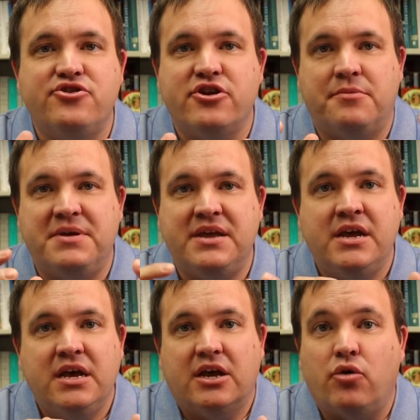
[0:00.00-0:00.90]
You're going to be
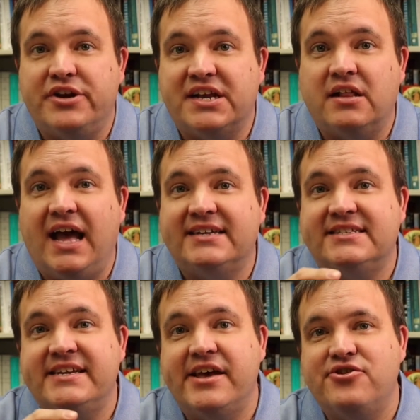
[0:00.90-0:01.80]
going to class
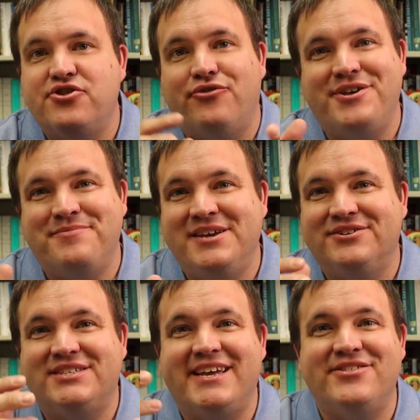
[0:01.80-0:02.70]
together. You'll eat
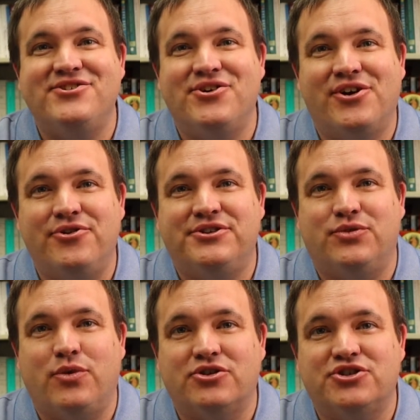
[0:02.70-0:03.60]
meals together. You'll go to
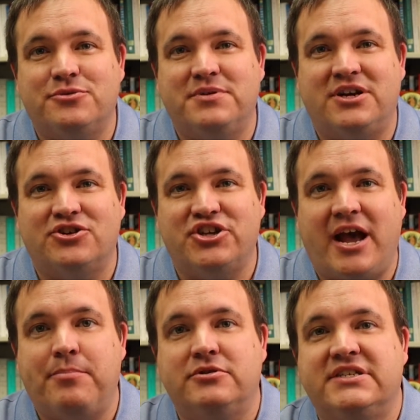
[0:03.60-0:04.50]
worship in our
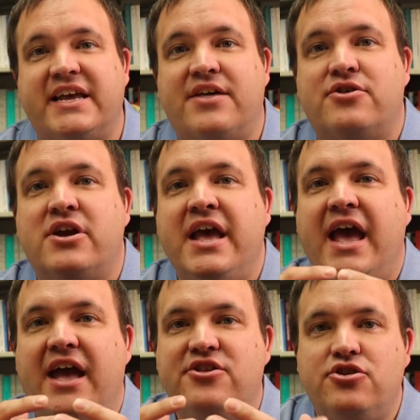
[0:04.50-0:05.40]
chapel together.
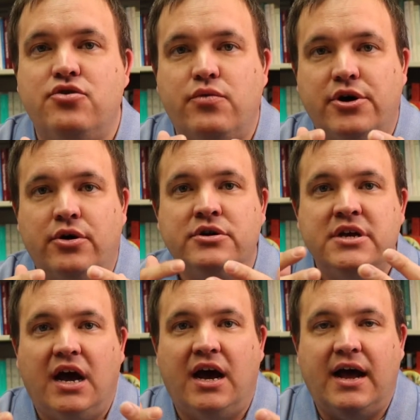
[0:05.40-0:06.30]
And you will
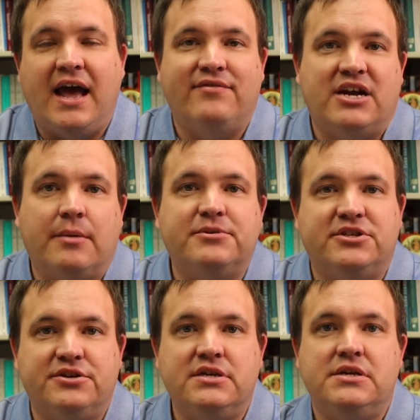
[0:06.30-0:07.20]
have an
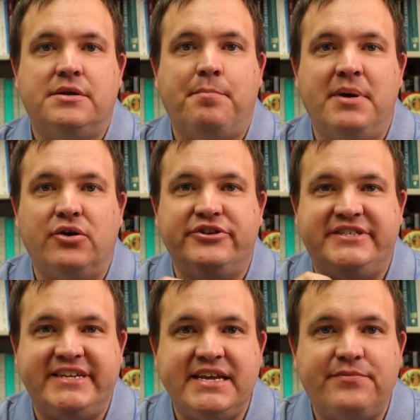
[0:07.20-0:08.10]
opportunity to
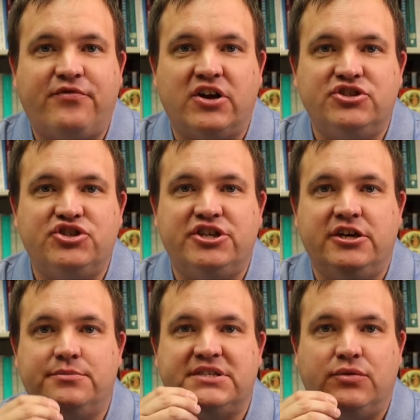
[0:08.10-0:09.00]
build deep
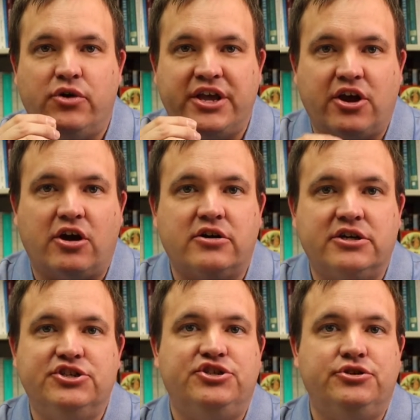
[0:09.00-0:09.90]
friendships that will
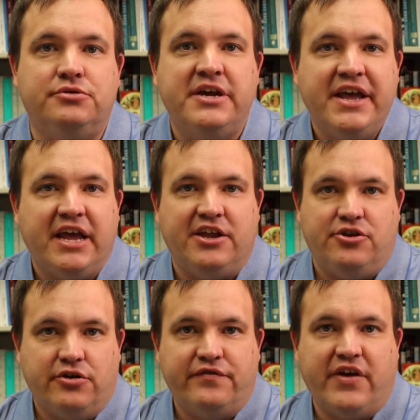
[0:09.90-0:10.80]
encourage you in
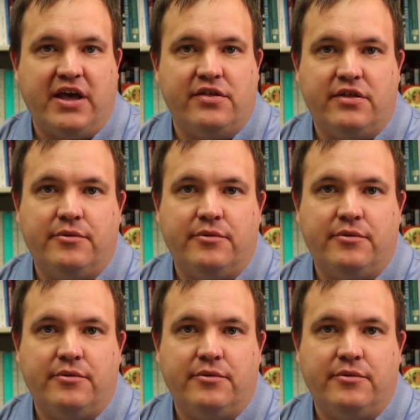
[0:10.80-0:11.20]
your faith.